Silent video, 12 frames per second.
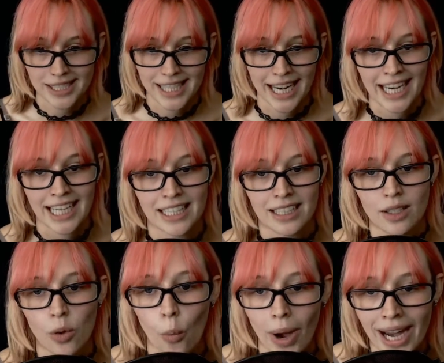10.
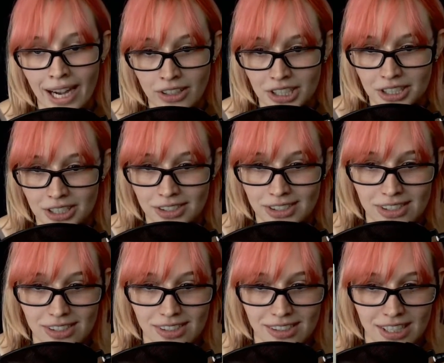Wanders.